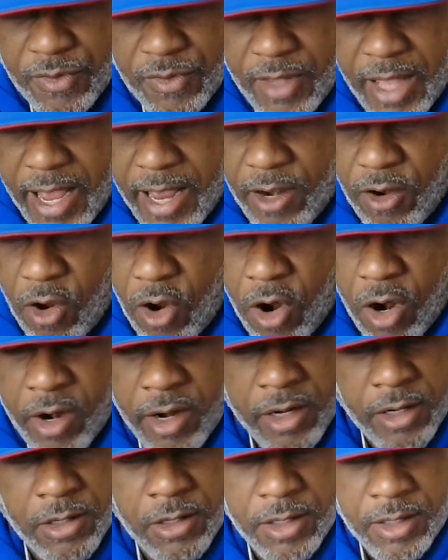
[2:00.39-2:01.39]
that are
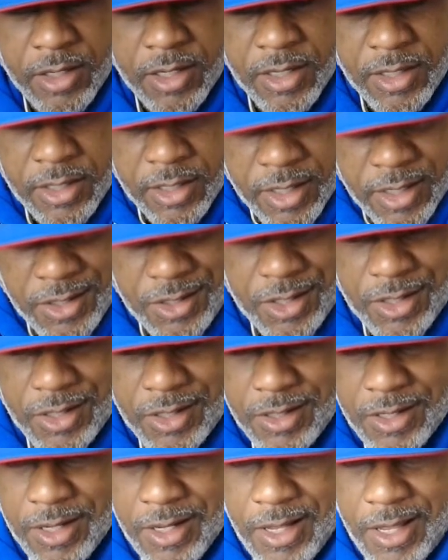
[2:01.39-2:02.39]
in good
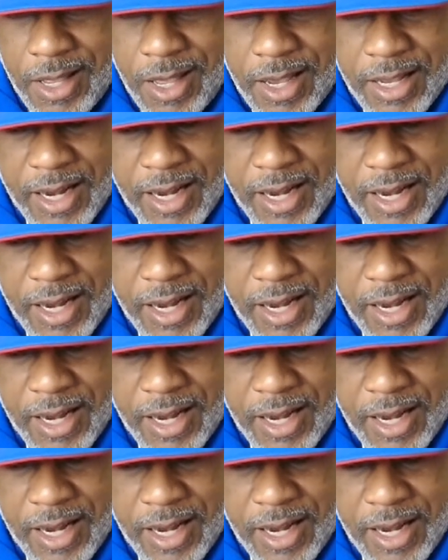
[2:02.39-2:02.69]
condition and